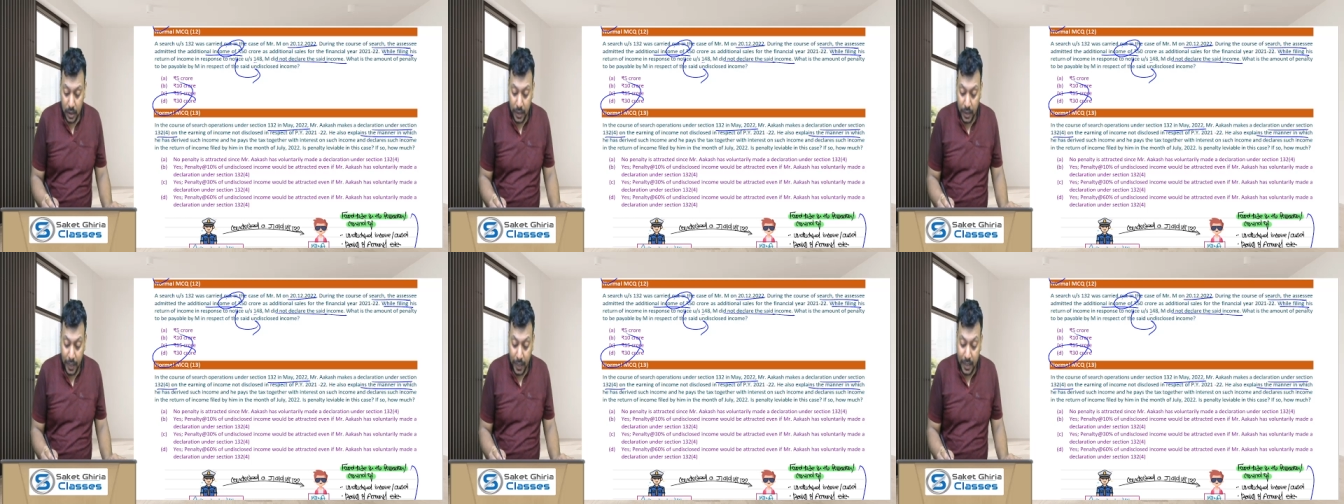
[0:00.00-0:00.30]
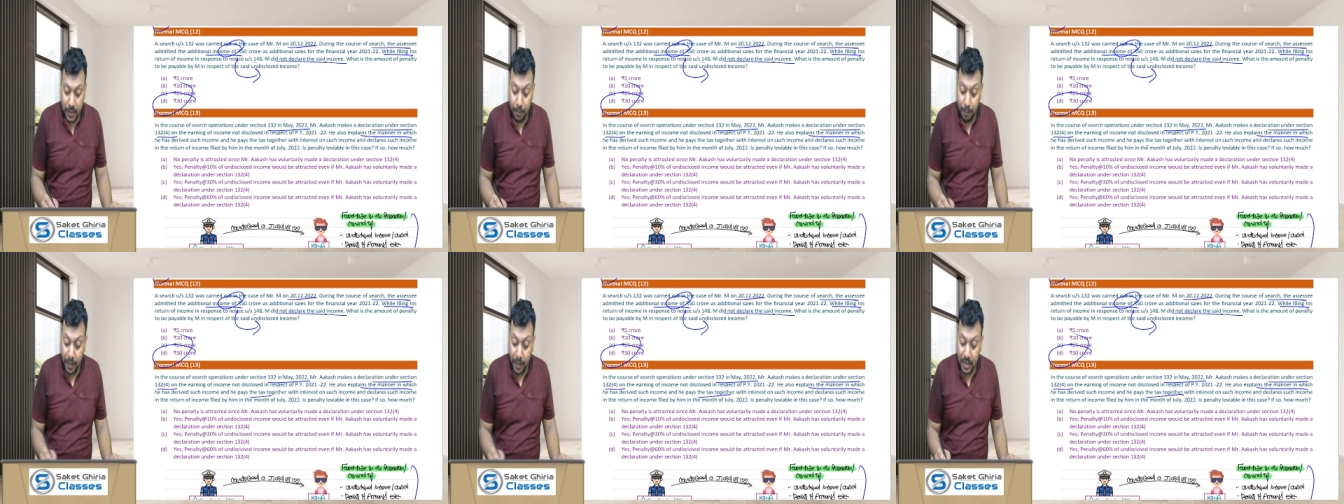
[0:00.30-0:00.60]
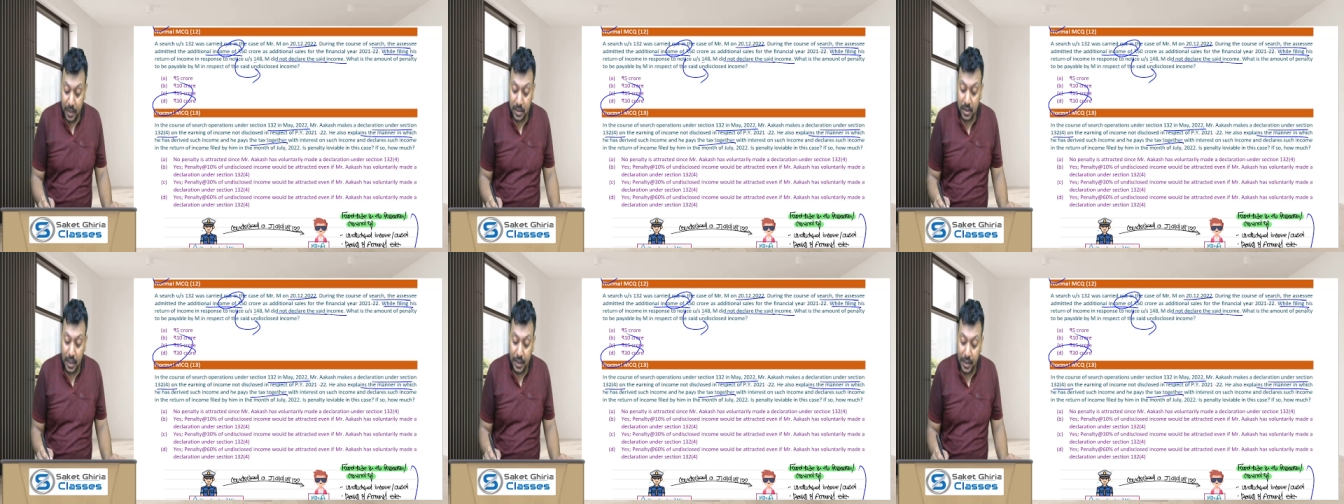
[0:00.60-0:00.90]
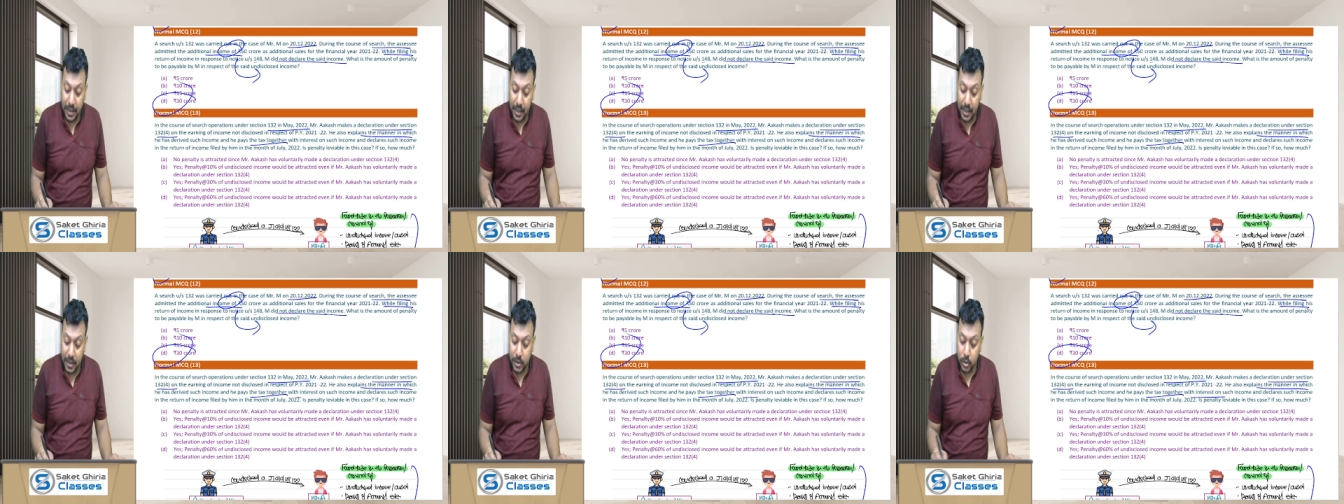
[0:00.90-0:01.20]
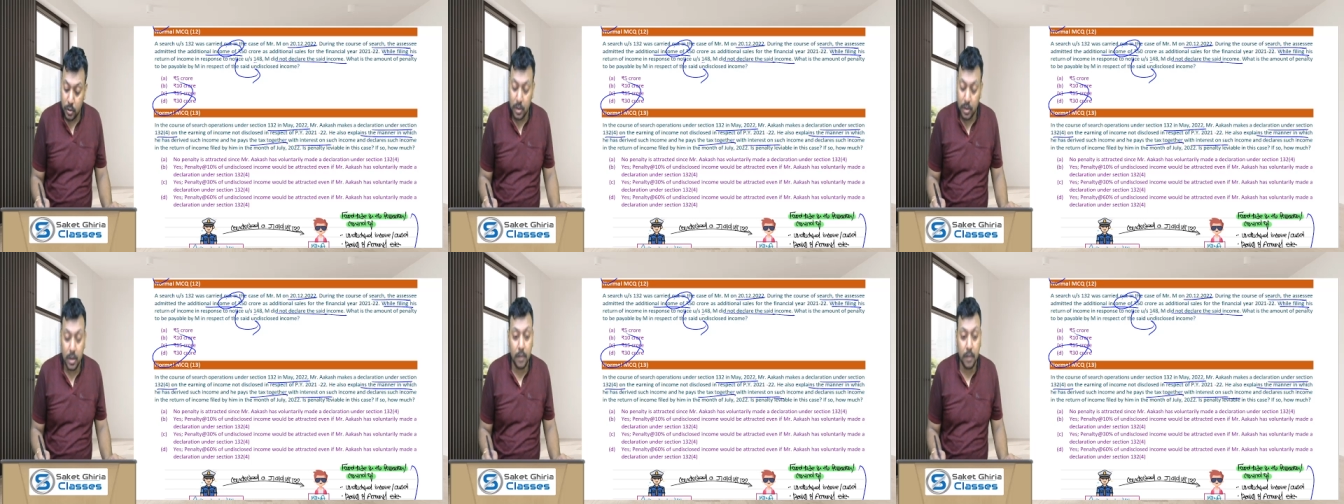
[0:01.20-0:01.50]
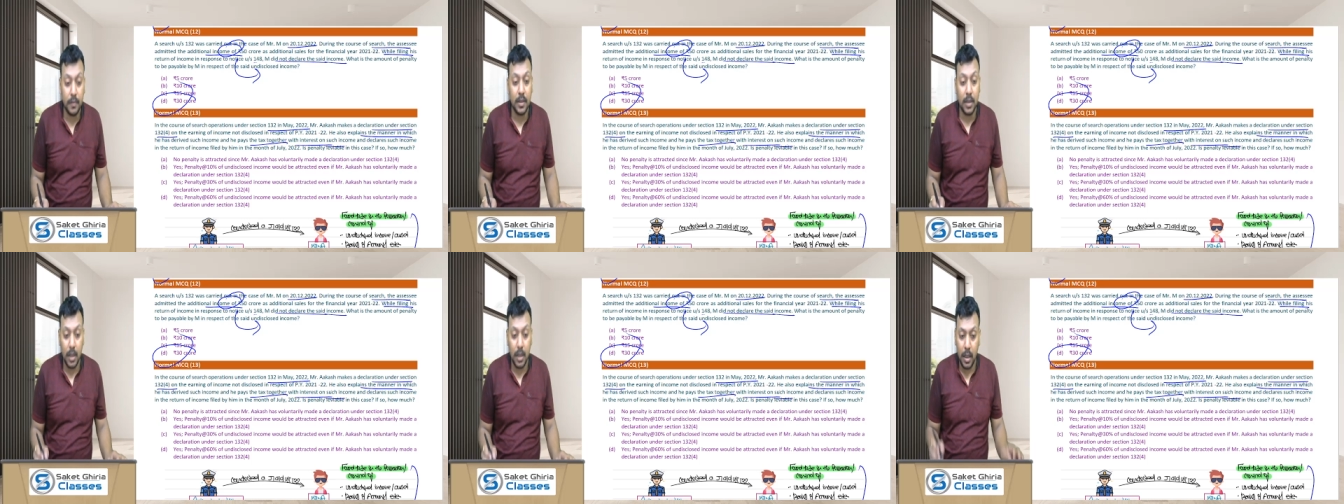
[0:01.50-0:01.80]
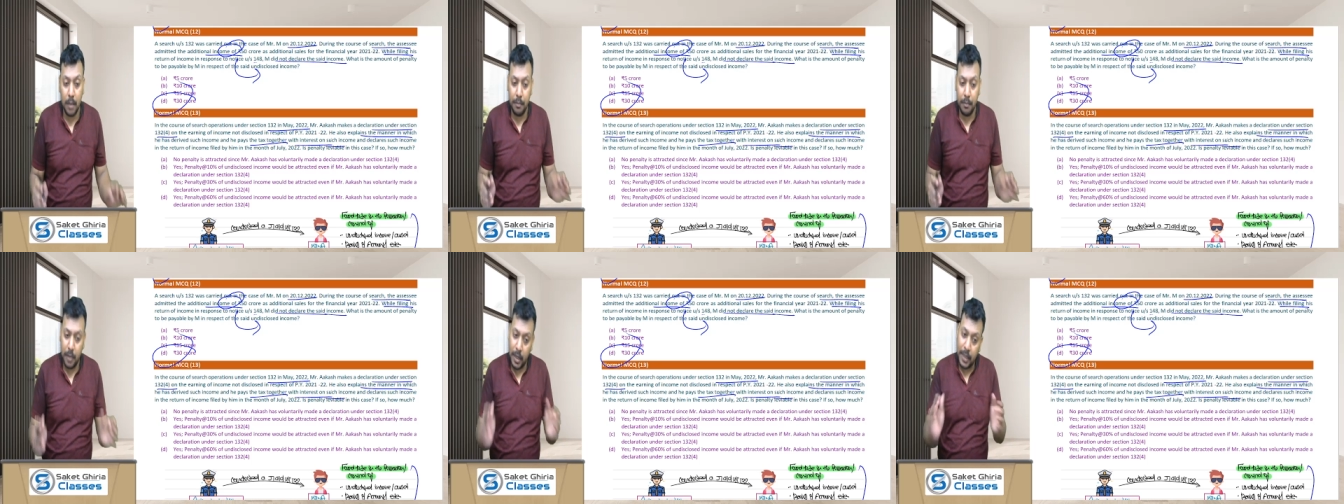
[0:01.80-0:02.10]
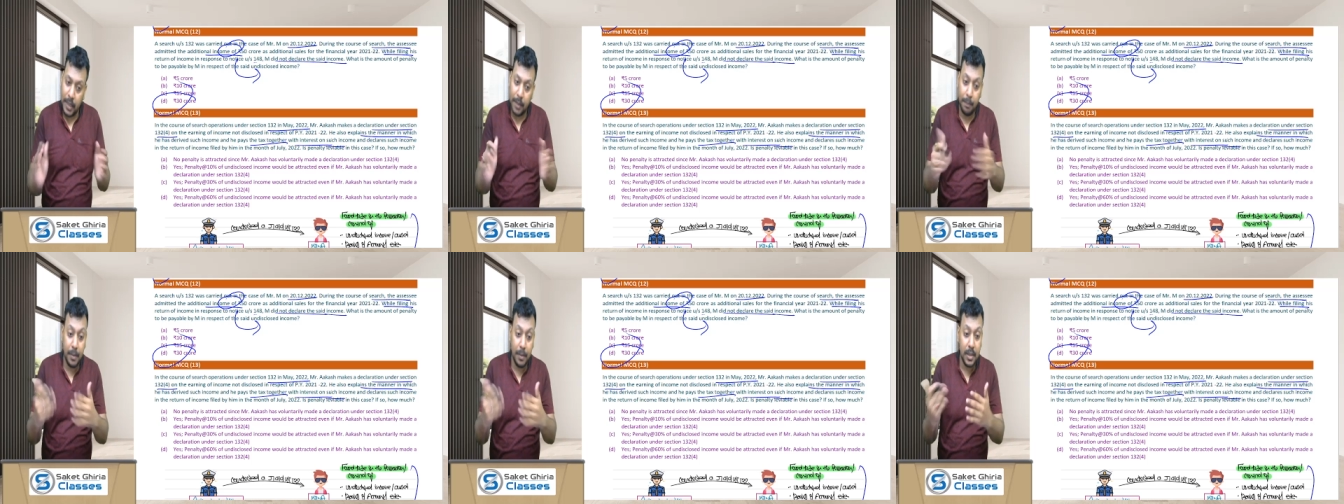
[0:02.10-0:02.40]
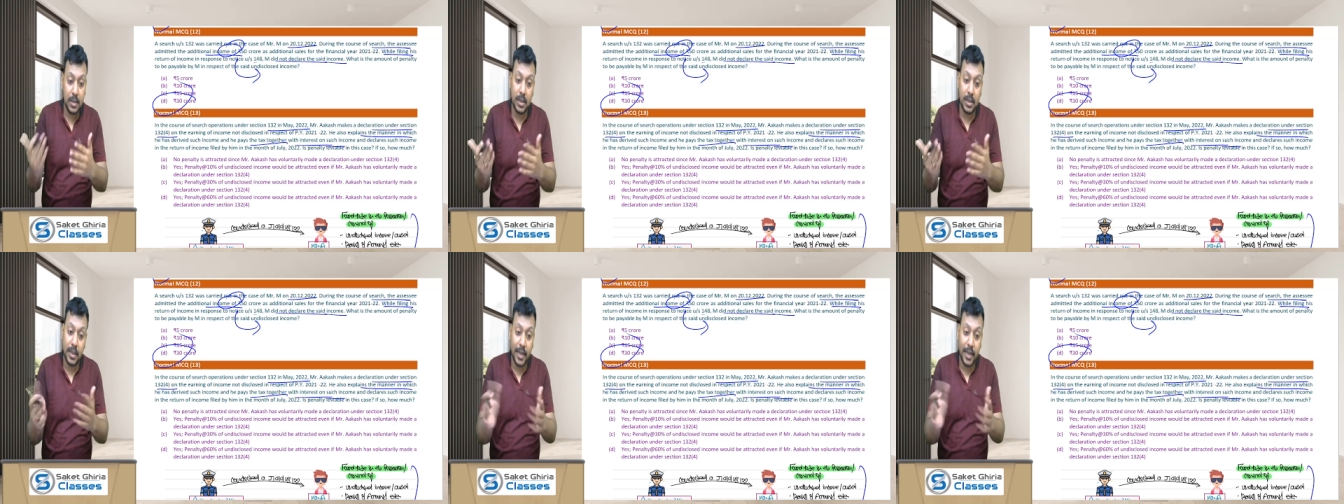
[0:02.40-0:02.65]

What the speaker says: and pays the interest together with and pays the